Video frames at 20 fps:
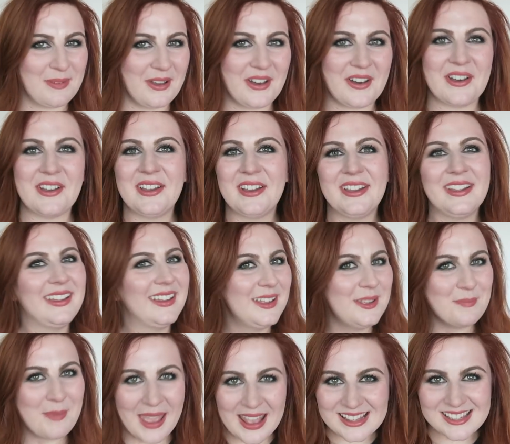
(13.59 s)
but
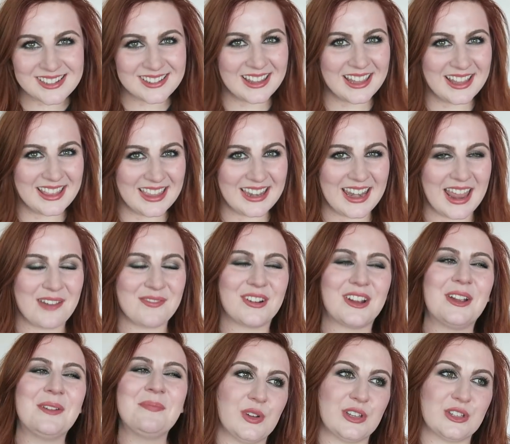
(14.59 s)
better late than never.